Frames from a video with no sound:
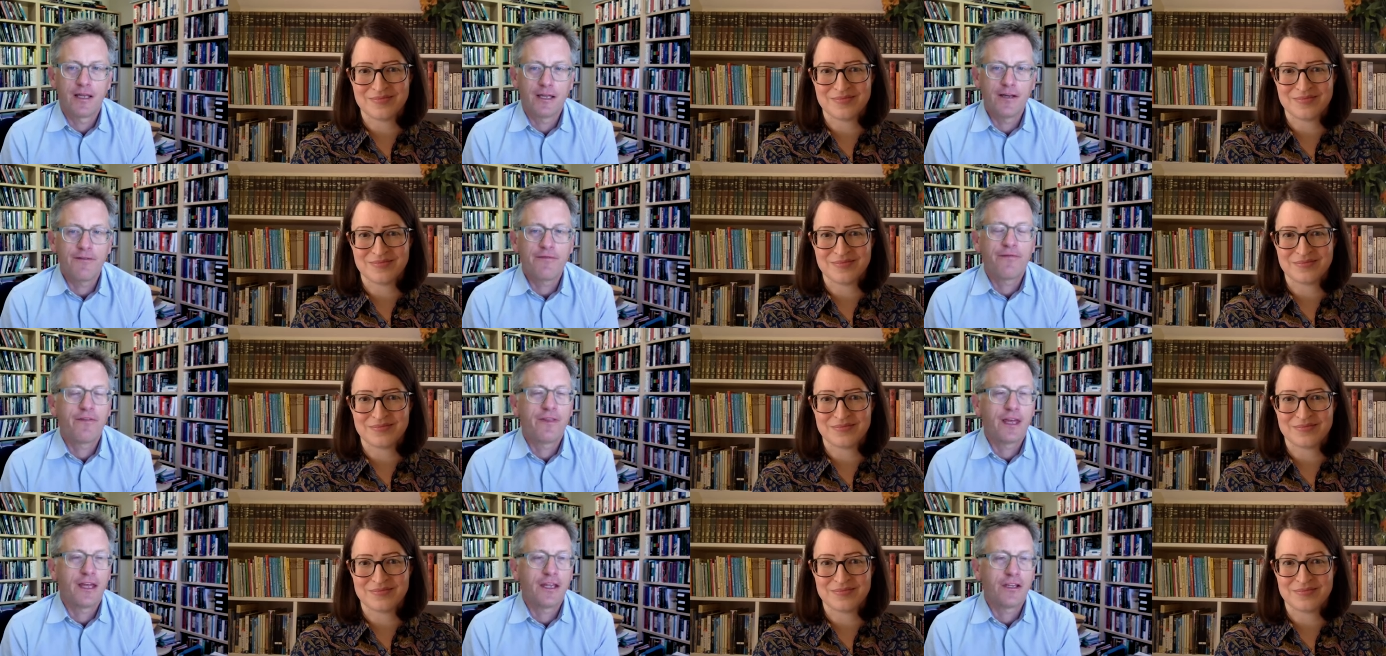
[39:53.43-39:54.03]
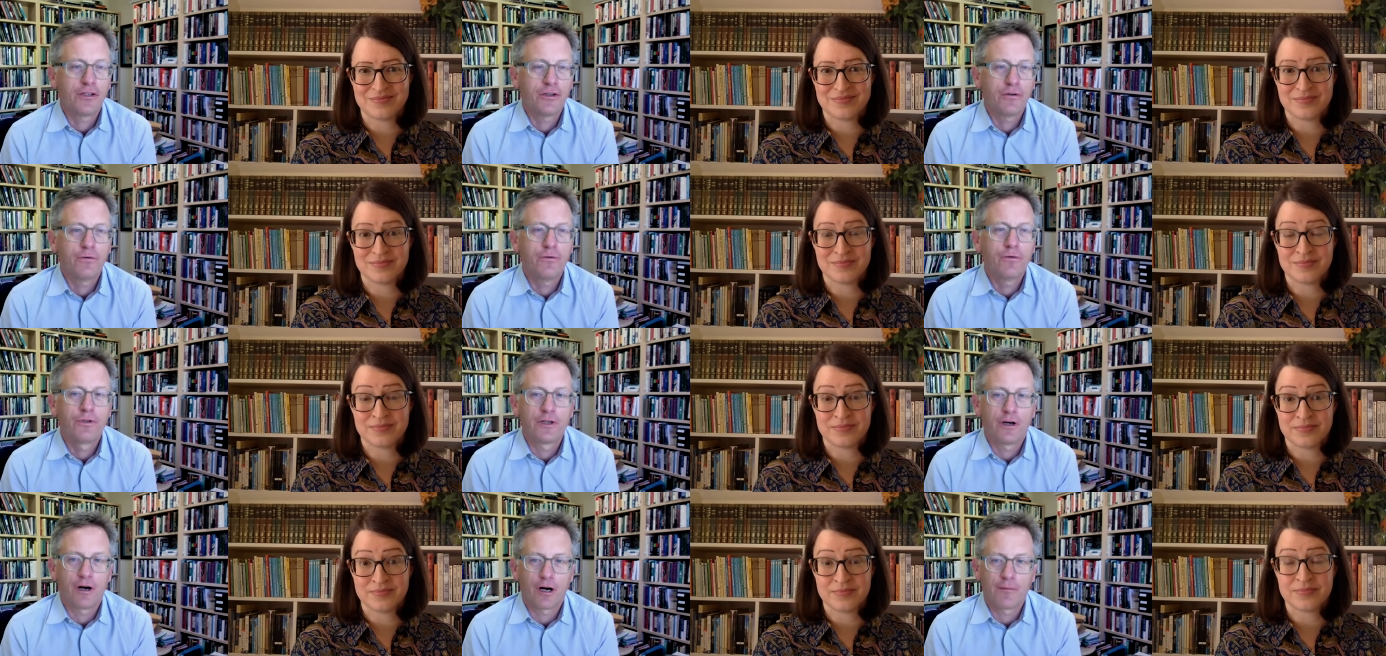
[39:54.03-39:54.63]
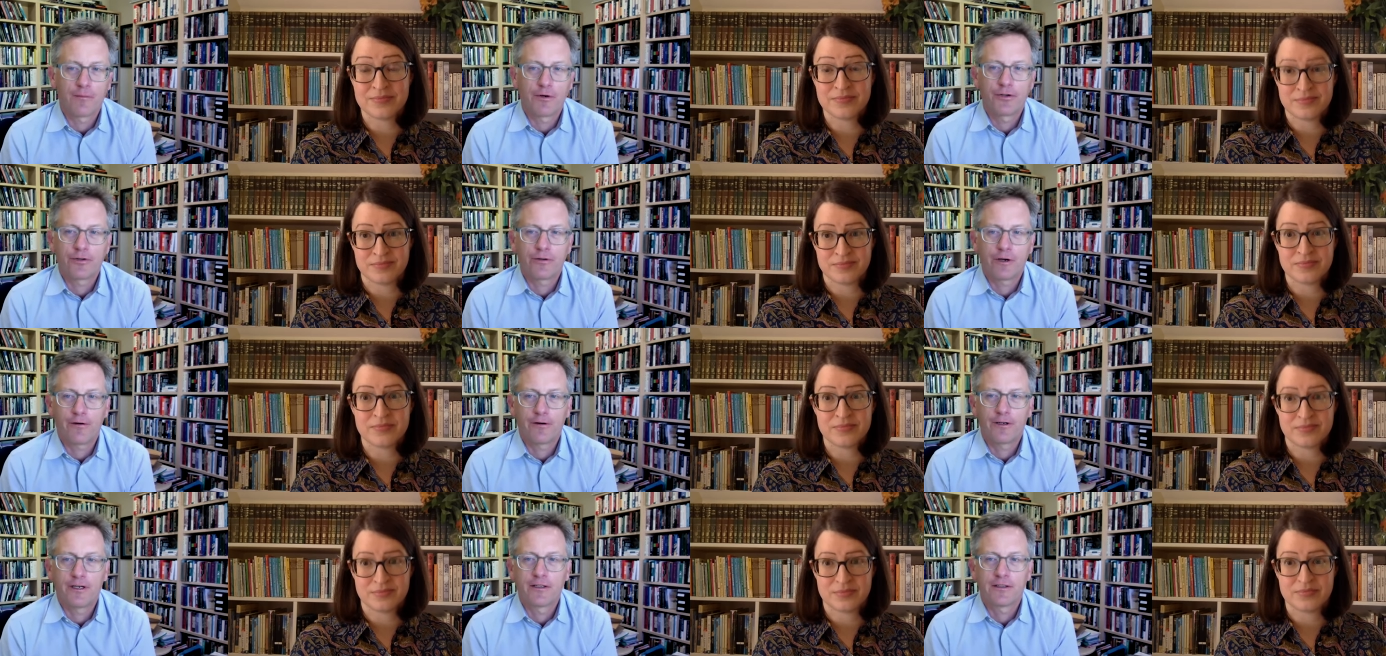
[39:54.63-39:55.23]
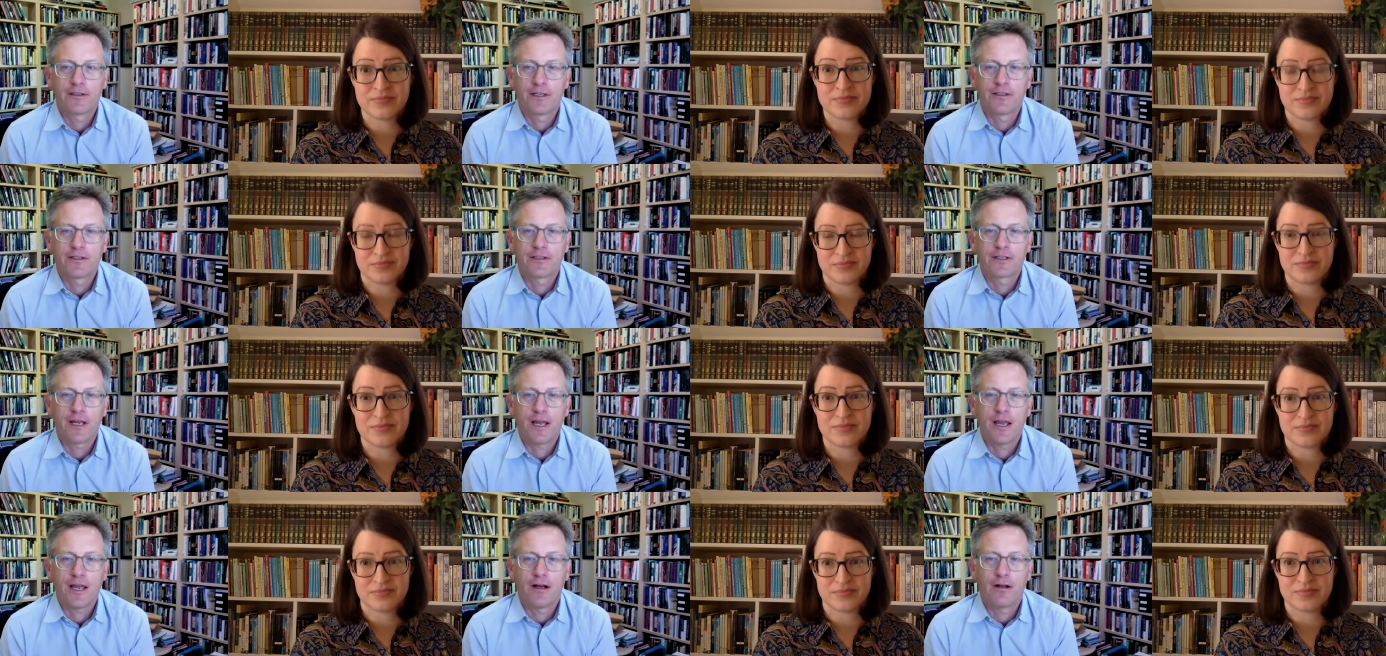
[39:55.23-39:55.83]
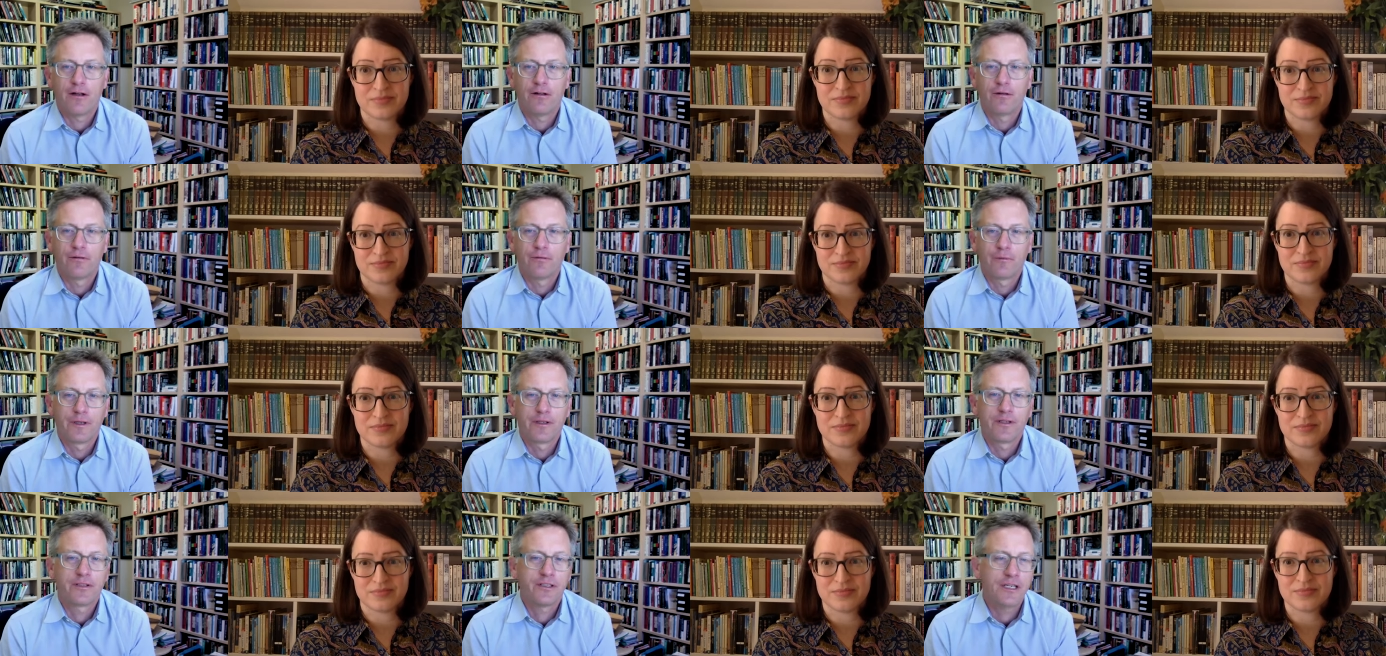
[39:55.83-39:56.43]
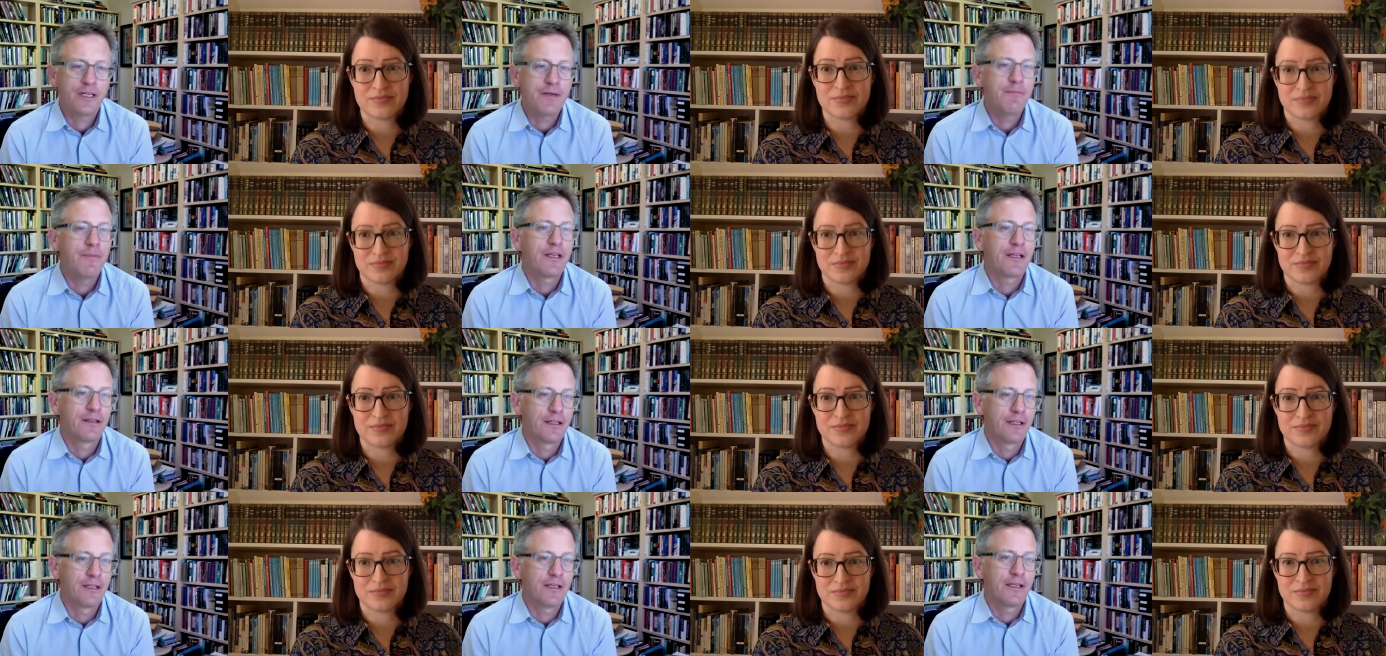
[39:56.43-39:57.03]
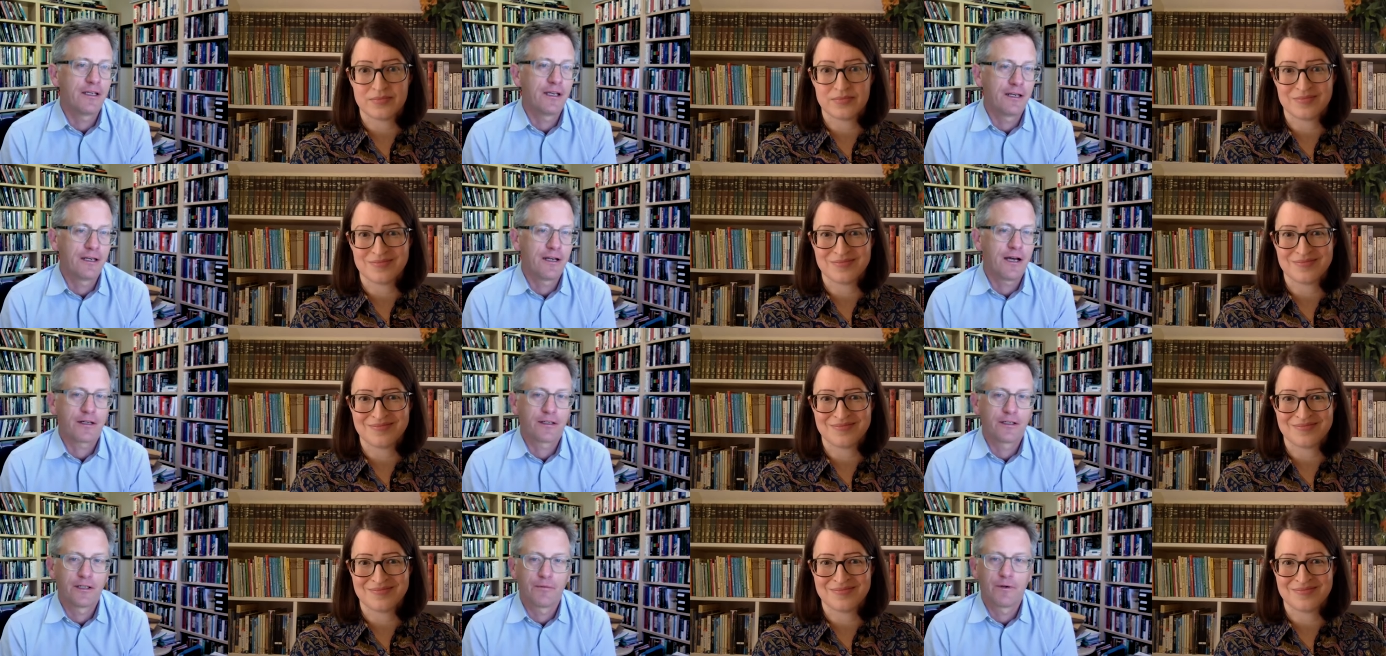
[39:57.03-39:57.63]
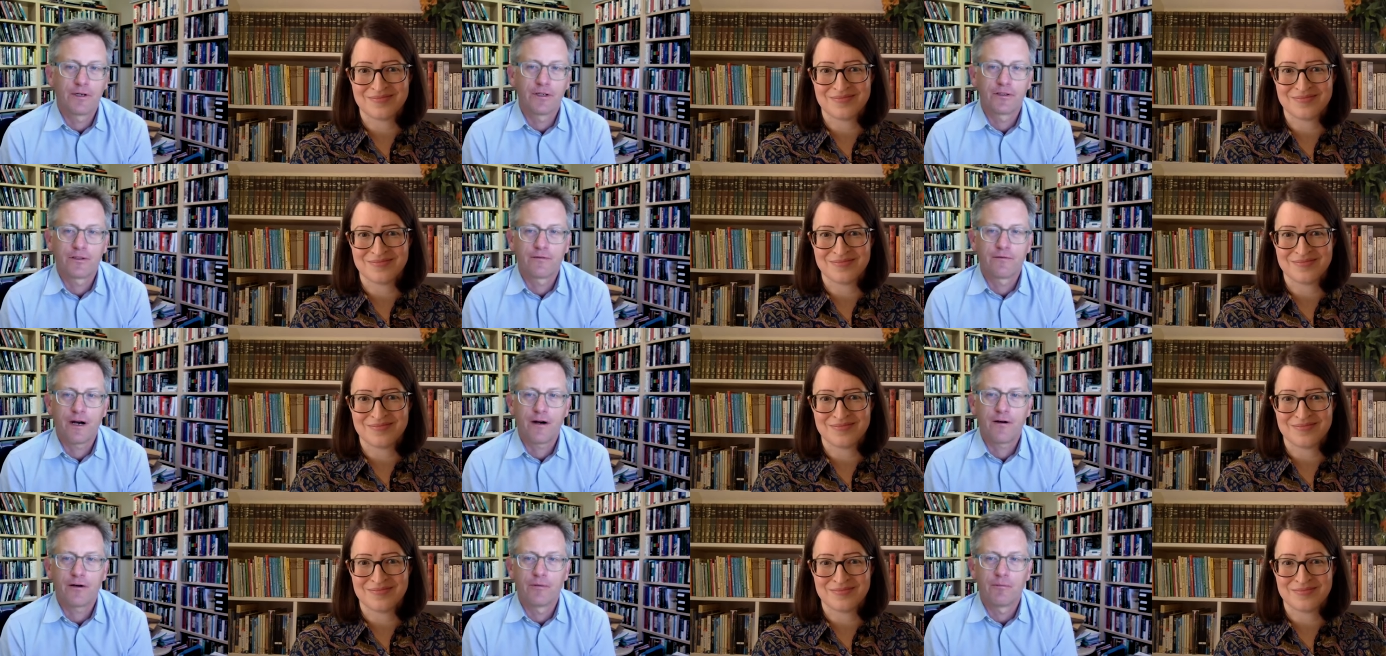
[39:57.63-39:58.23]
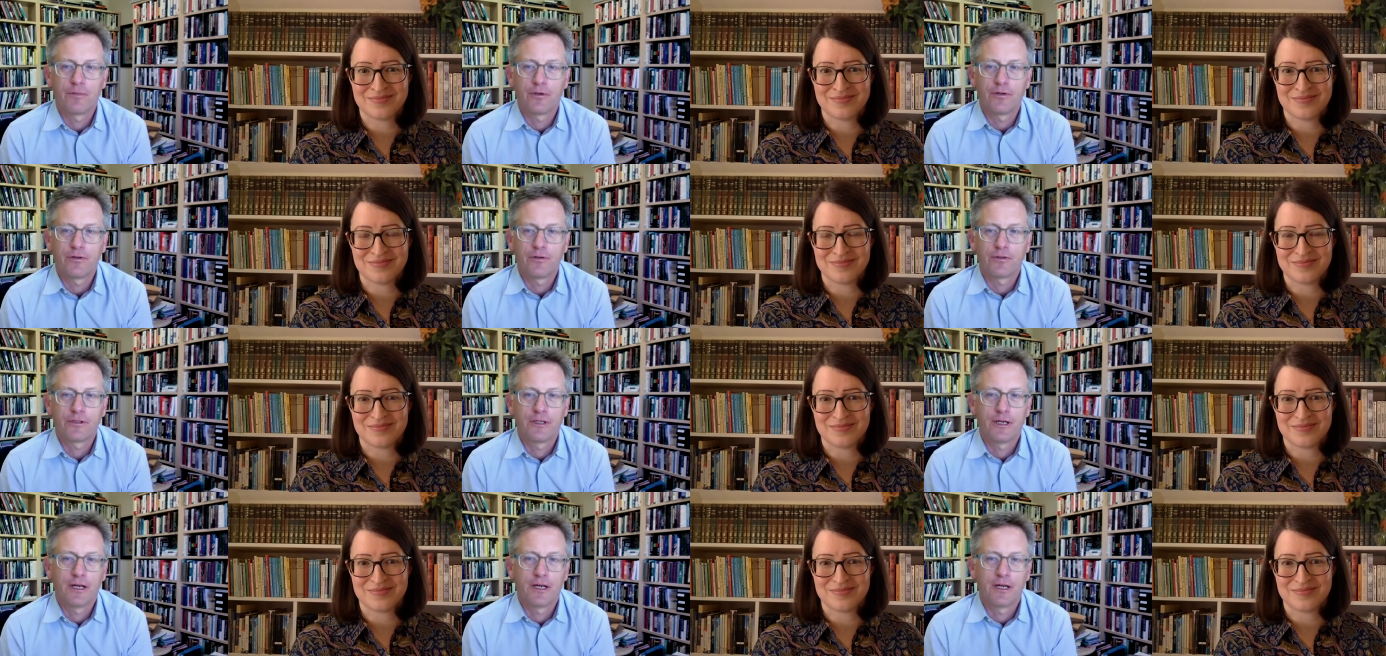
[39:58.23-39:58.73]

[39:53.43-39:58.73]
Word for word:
Speaker 1: if they use arbitrariness at scale with seemingly innocuous variables?